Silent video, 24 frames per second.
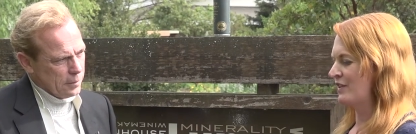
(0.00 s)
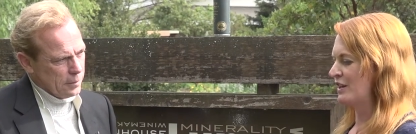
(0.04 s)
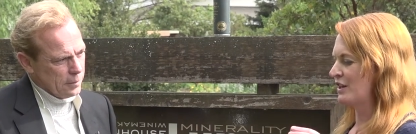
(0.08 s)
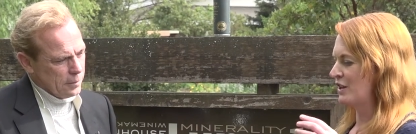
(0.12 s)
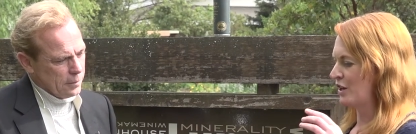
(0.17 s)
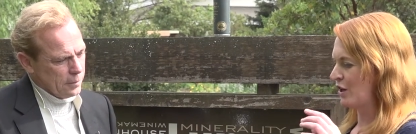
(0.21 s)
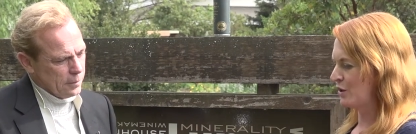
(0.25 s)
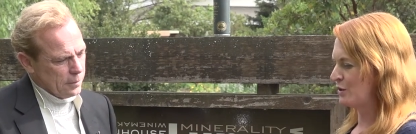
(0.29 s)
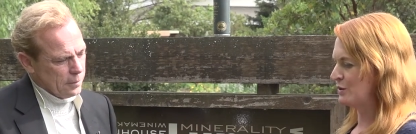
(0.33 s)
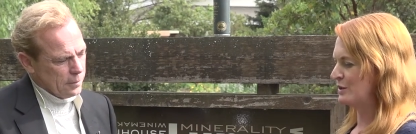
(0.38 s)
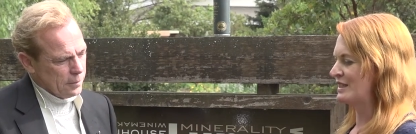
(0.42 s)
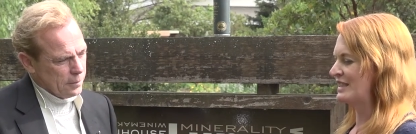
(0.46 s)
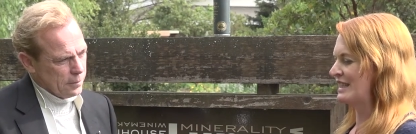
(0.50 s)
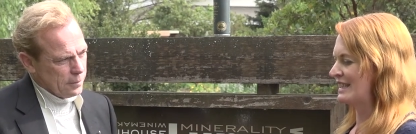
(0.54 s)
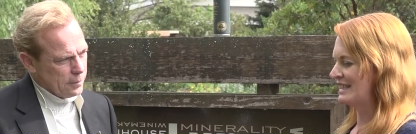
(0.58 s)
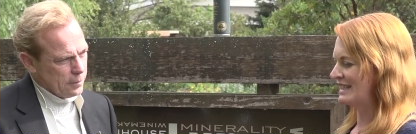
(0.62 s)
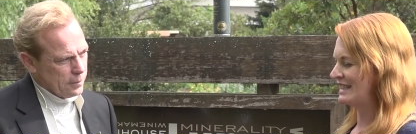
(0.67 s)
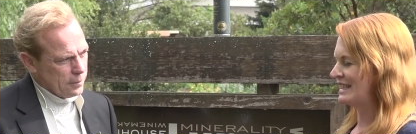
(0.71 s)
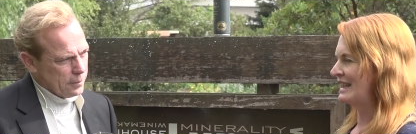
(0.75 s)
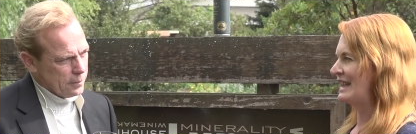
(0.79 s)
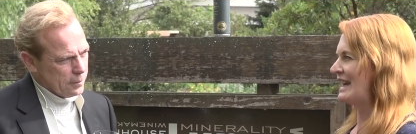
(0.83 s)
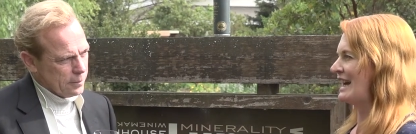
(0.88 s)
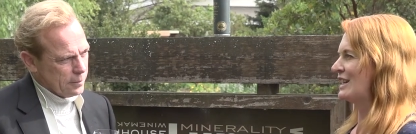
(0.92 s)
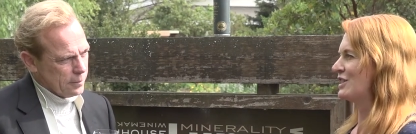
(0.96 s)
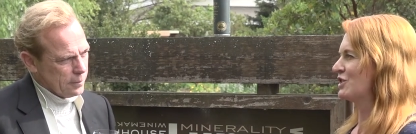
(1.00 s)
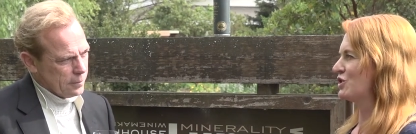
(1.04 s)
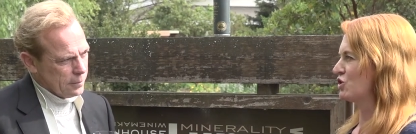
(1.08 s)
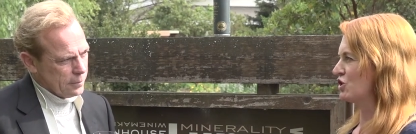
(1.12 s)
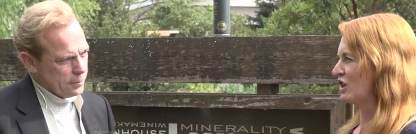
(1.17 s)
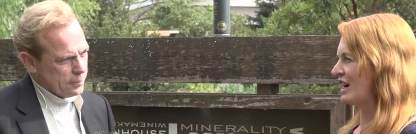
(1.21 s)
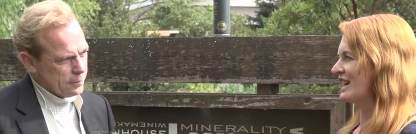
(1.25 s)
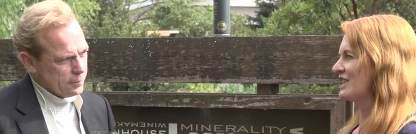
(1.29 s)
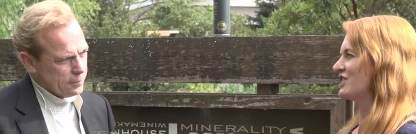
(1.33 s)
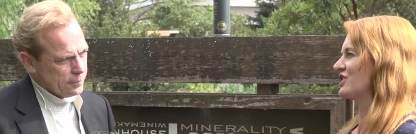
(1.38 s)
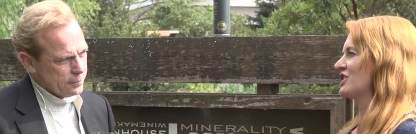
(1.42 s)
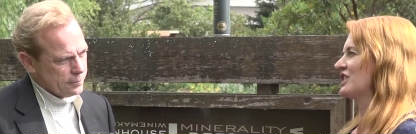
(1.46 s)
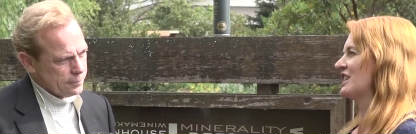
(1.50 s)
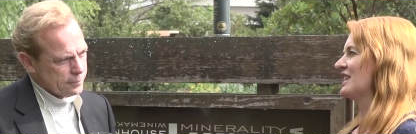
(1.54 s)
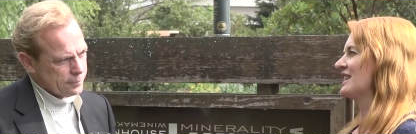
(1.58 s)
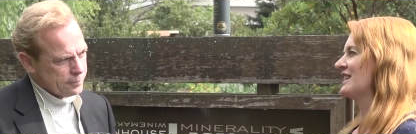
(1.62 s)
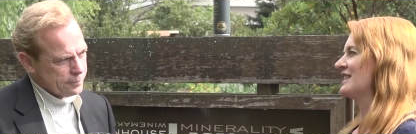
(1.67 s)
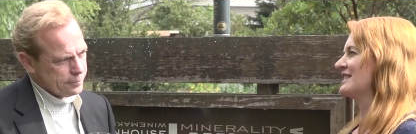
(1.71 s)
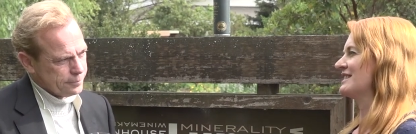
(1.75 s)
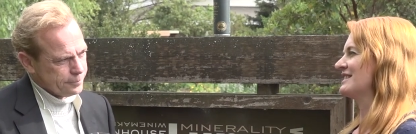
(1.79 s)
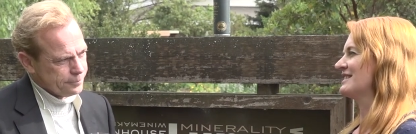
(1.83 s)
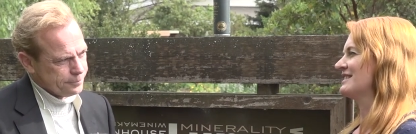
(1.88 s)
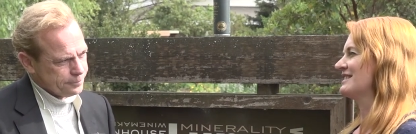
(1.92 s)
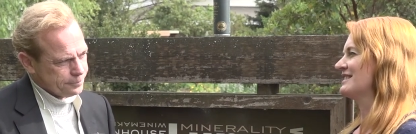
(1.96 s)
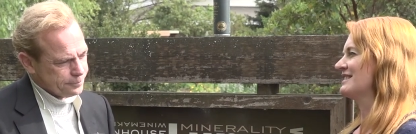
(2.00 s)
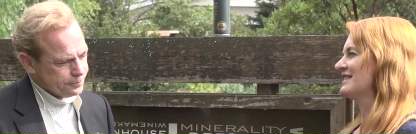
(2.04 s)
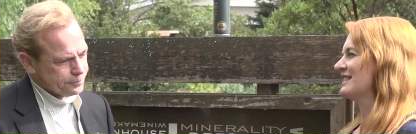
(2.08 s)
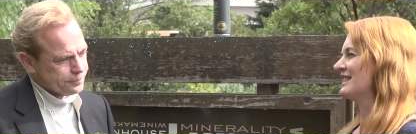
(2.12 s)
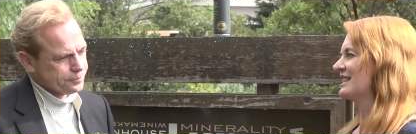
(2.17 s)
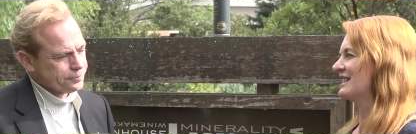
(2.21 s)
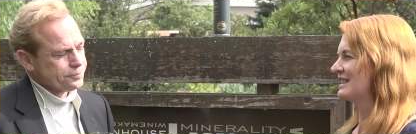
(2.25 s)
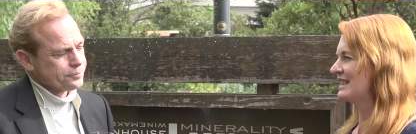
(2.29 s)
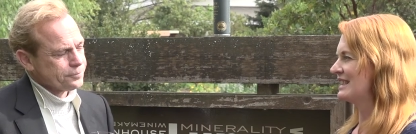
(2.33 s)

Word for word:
Speaker 1: it goes into that trash can. It